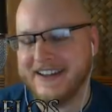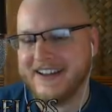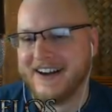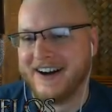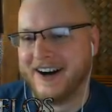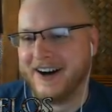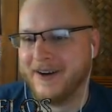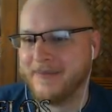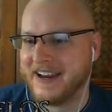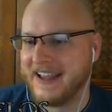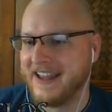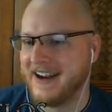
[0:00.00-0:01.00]

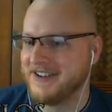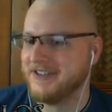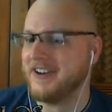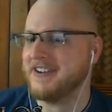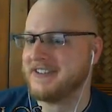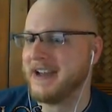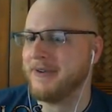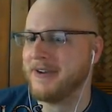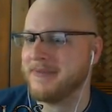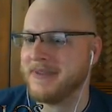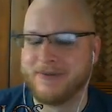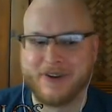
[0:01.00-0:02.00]
And I do understand what you mean.